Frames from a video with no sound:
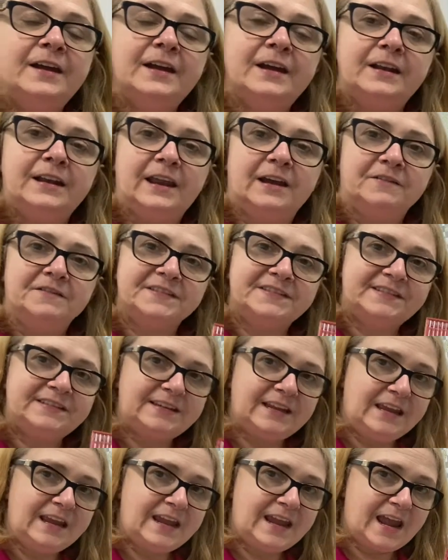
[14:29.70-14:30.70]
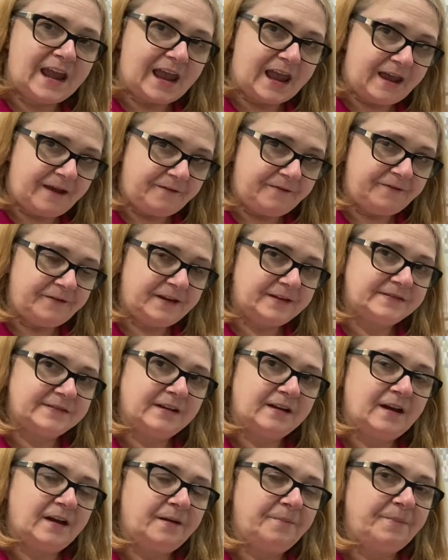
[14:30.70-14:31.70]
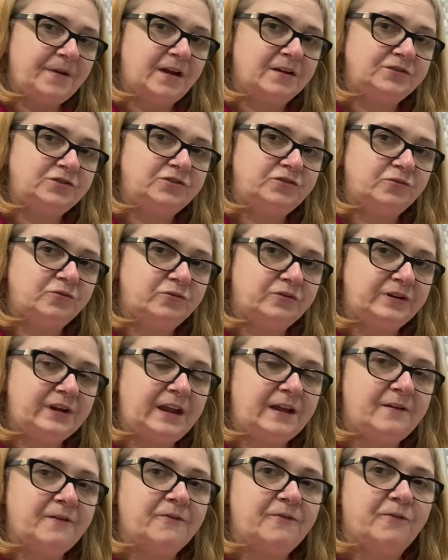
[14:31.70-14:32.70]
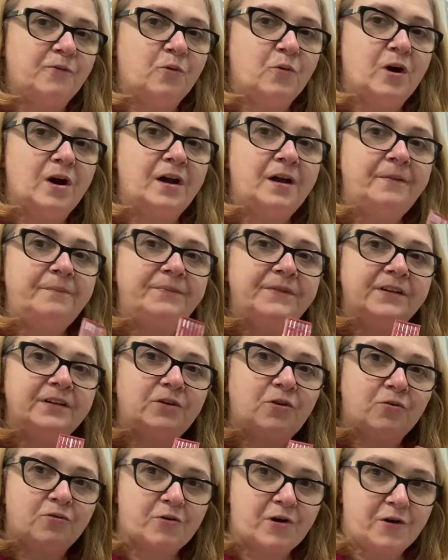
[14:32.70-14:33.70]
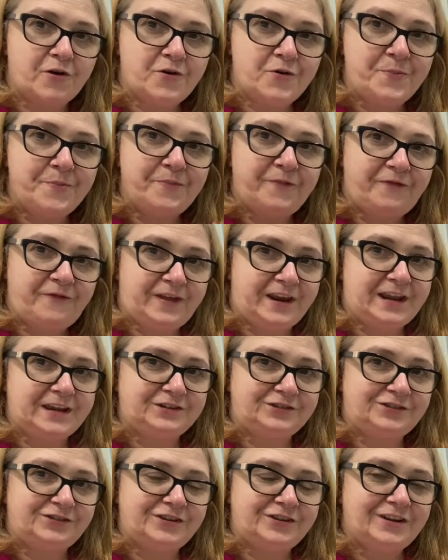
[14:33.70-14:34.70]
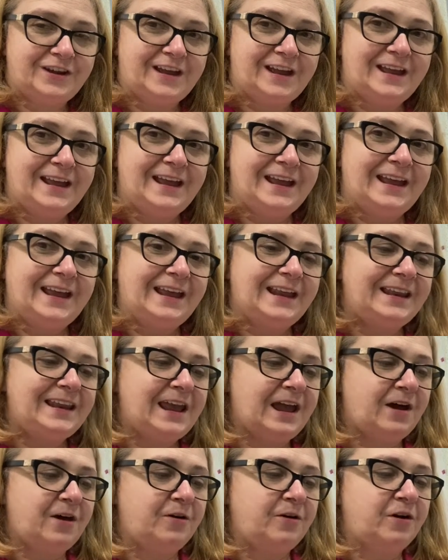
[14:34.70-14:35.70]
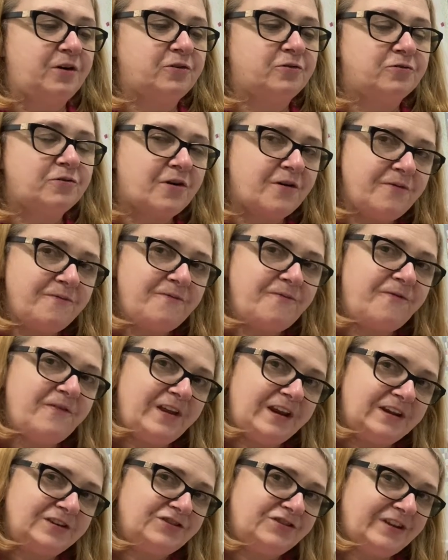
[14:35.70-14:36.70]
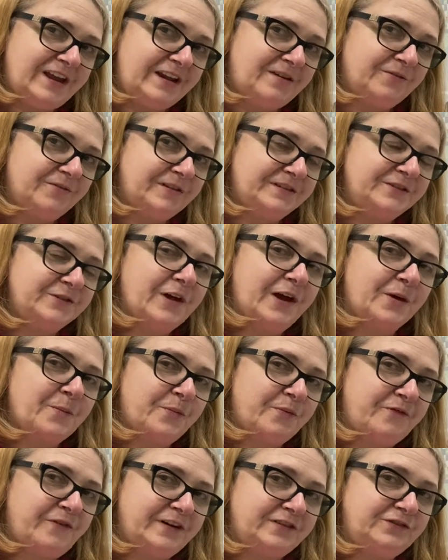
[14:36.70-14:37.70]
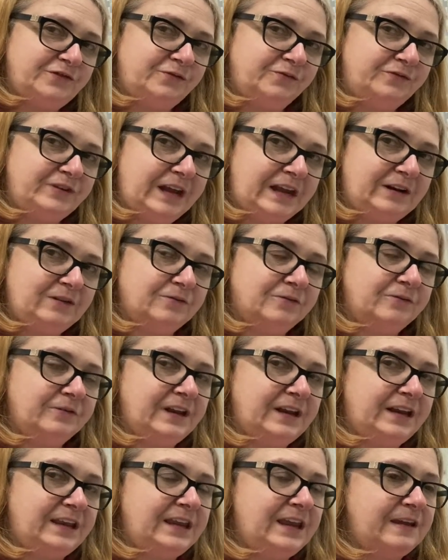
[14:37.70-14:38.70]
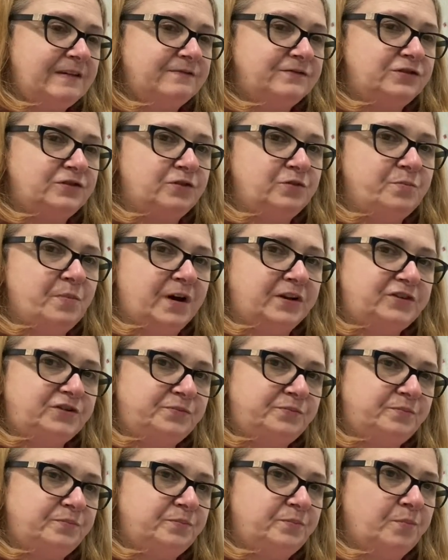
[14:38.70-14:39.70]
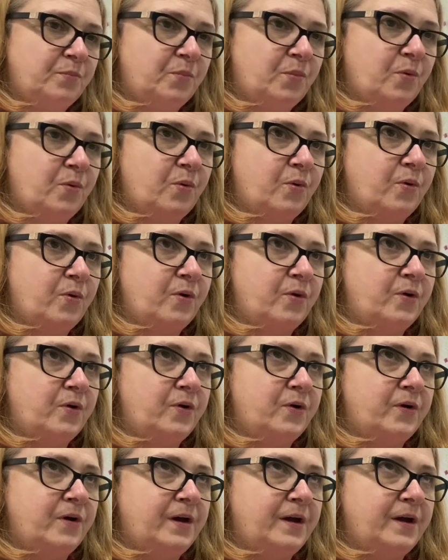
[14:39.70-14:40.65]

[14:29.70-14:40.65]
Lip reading: Now CF is a shortening for chrome finish. Now a chrome finish needle is like a professional needle. It gives you much more,